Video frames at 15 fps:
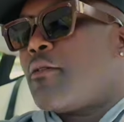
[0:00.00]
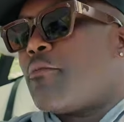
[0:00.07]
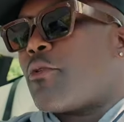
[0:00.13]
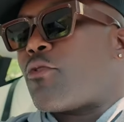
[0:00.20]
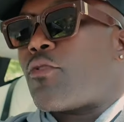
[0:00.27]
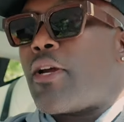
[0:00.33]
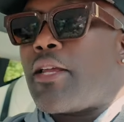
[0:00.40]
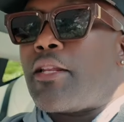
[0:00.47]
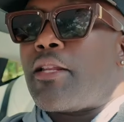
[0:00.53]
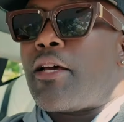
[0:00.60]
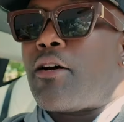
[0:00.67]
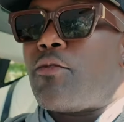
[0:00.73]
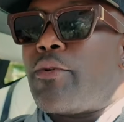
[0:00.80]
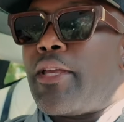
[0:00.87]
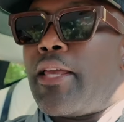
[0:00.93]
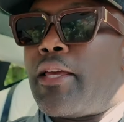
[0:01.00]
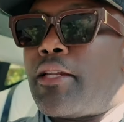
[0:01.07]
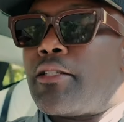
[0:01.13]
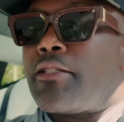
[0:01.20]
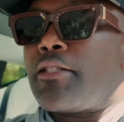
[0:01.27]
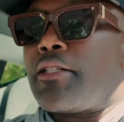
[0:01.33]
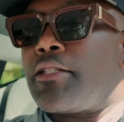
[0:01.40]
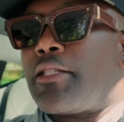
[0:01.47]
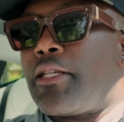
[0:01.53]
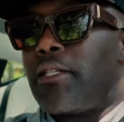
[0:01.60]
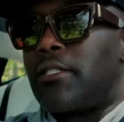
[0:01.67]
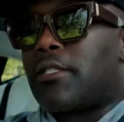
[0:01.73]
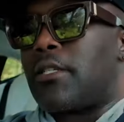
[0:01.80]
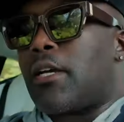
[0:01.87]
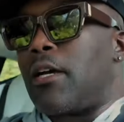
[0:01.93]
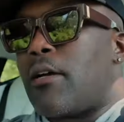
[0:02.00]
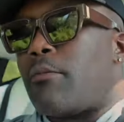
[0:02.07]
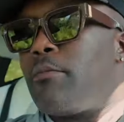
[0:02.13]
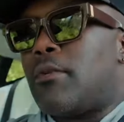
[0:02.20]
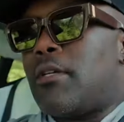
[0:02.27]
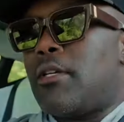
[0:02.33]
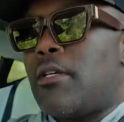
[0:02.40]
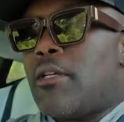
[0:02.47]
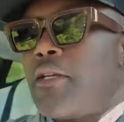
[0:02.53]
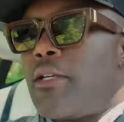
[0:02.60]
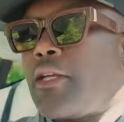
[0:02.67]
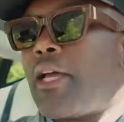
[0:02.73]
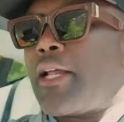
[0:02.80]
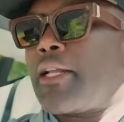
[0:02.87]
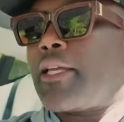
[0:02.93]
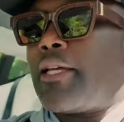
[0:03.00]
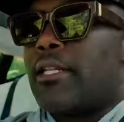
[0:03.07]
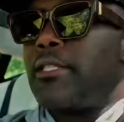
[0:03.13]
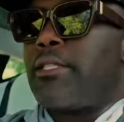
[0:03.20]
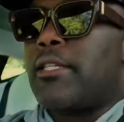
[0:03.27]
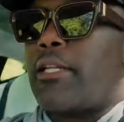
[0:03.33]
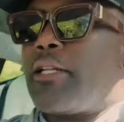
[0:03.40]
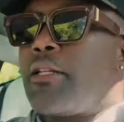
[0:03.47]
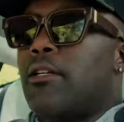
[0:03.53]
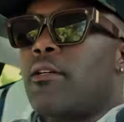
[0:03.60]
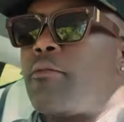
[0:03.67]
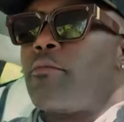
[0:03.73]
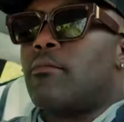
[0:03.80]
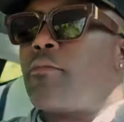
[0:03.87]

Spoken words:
But right now we headed to the tint shop, gotta get it tinted up.